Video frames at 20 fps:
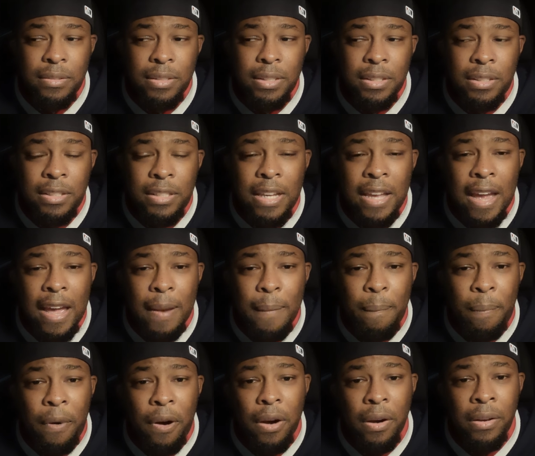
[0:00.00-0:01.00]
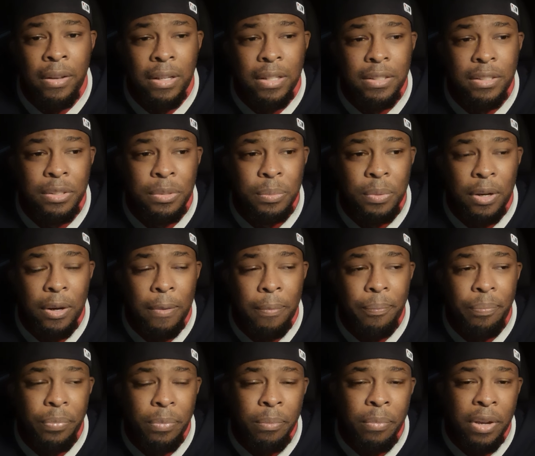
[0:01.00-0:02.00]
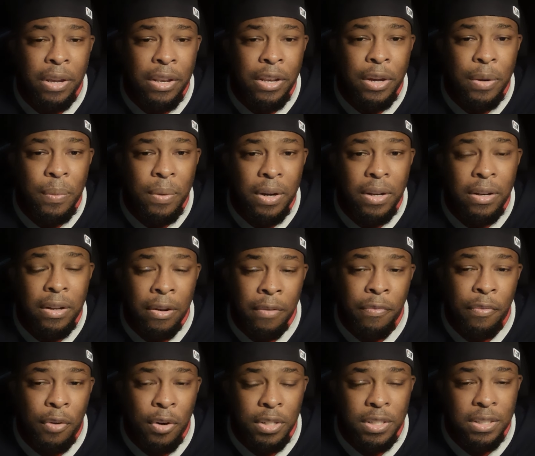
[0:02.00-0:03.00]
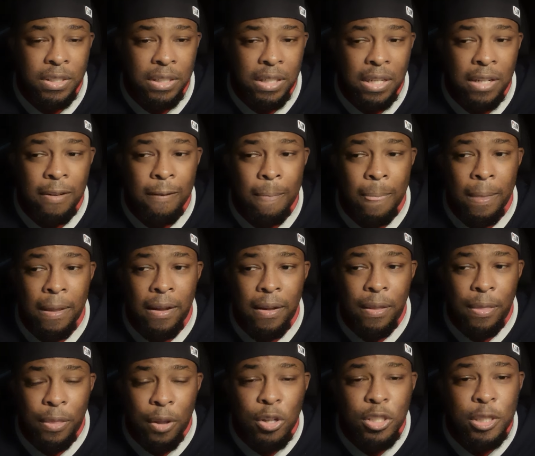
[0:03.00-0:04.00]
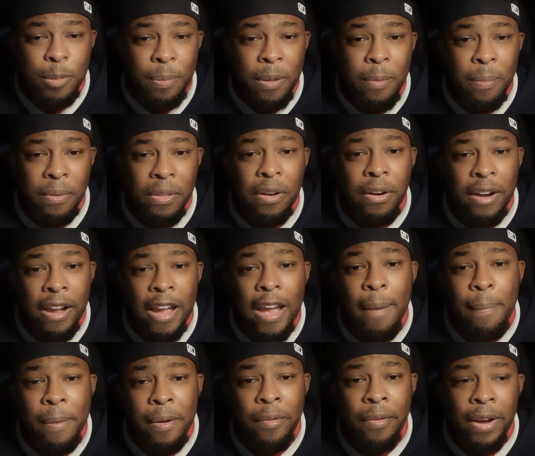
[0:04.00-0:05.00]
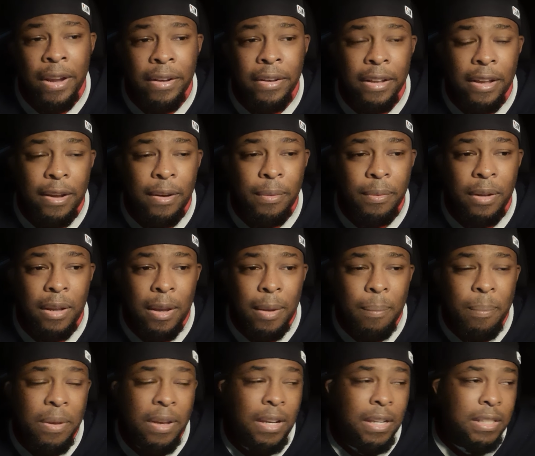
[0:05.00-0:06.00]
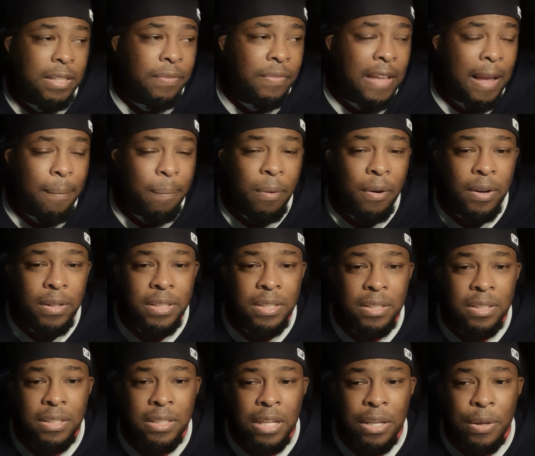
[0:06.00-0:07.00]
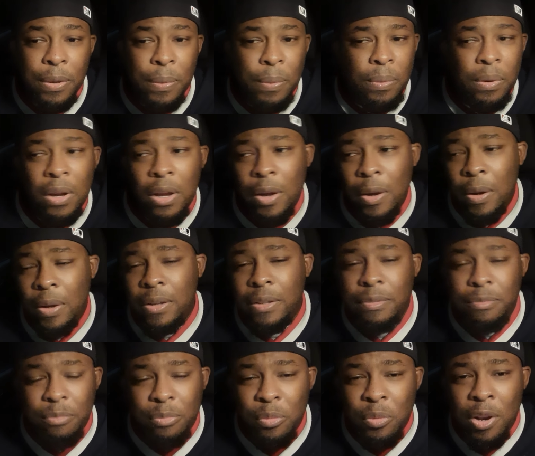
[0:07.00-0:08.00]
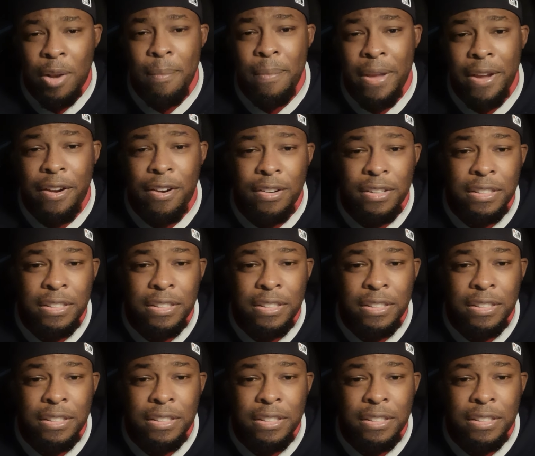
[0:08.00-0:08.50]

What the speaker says: she had a part in this as well. But you know what? Unfortunately, those are the people that are happy right now. Because if that person's single, want to make her